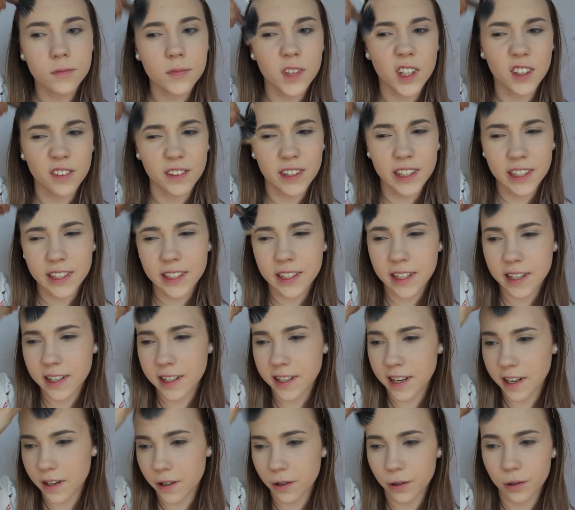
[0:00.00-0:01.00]
I really need to
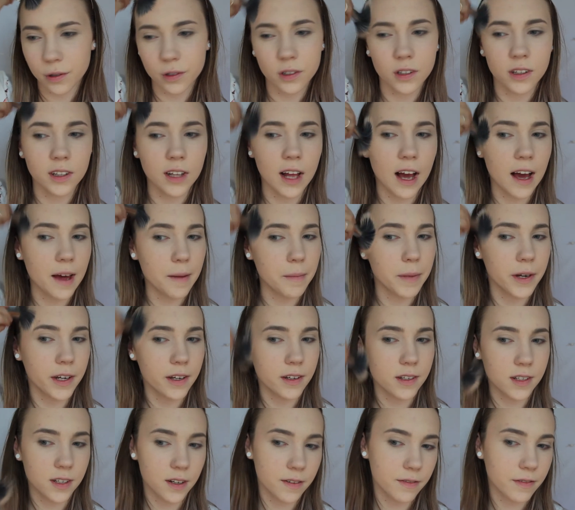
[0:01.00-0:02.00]
get Hoola Light
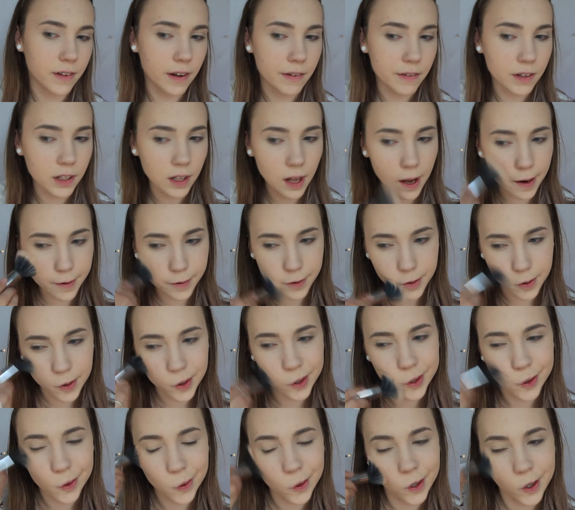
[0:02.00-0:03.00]
because I've never liked
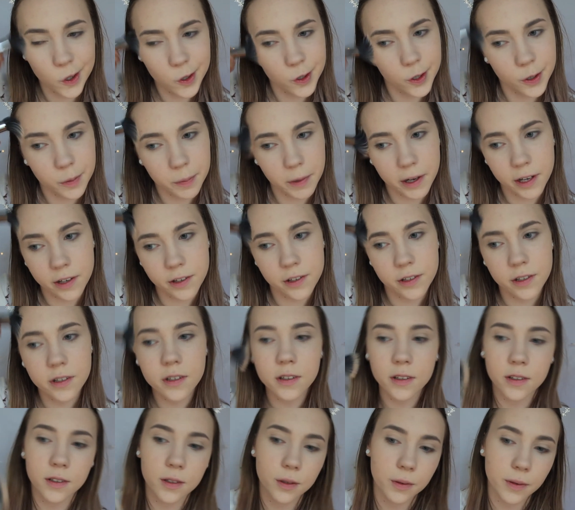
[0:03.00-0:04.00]
this one too much.
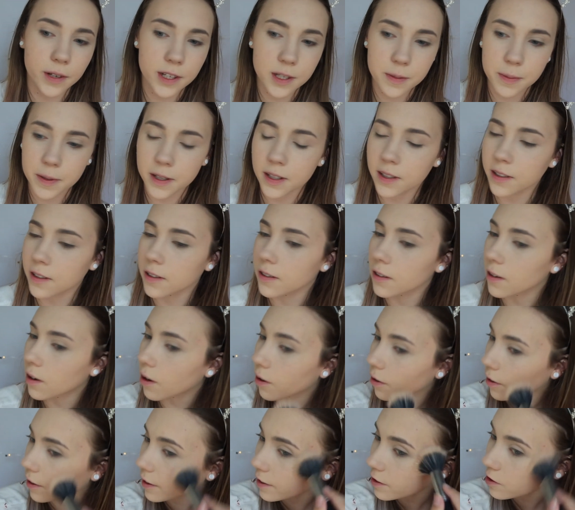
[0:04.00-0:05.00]
It's always been a little
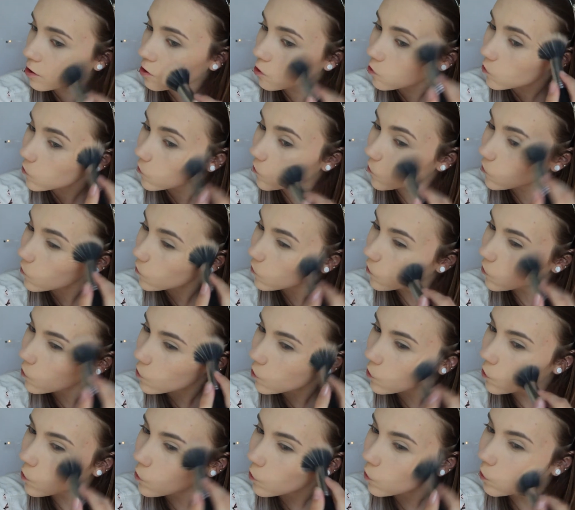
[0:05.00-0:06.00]
orange.
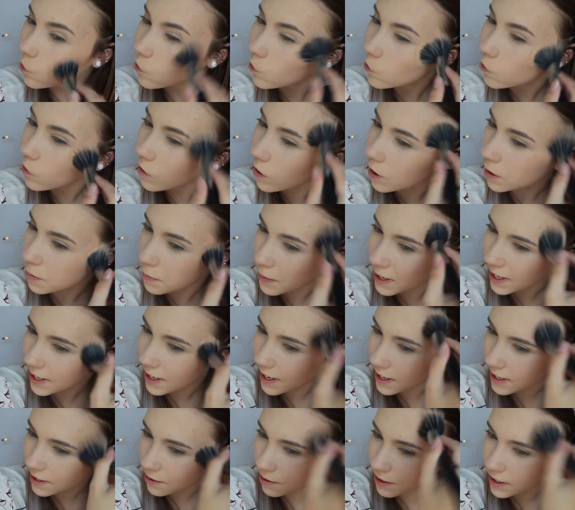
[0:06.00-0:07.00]
On me,
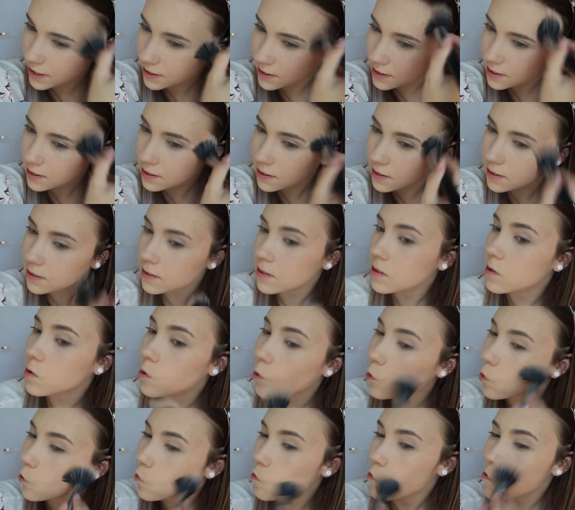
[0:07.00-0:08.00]
anyways.
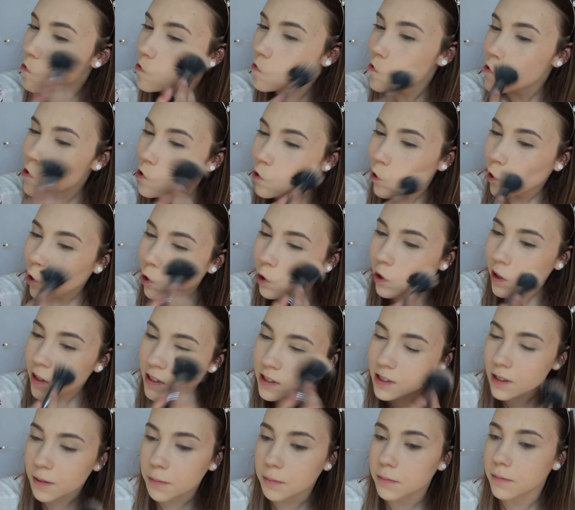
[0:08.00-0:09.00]

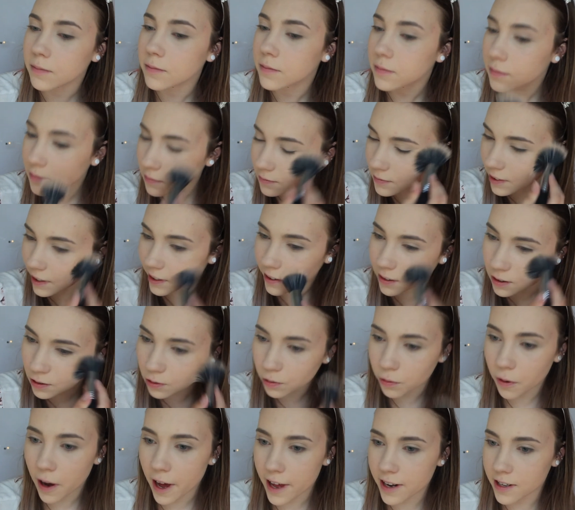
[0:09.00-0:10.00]
Because I'm, like,
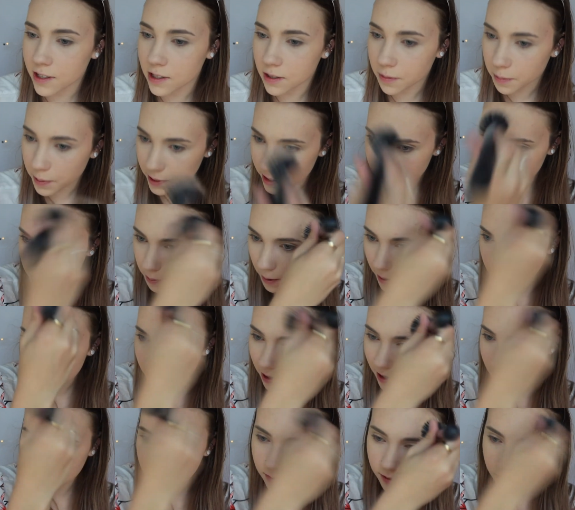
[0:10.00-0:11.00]
white as a piece of
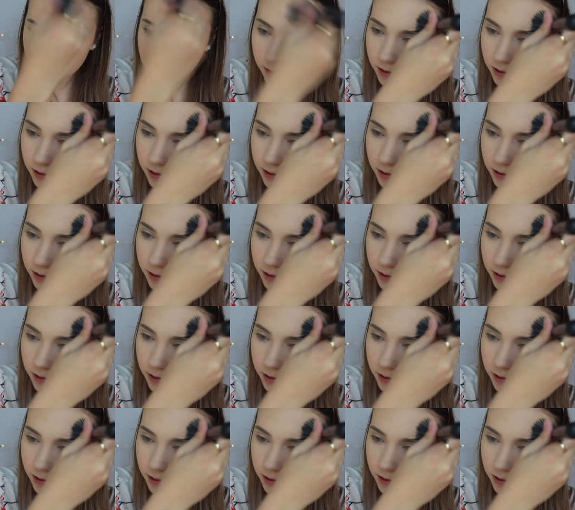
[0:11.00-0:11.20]
paper.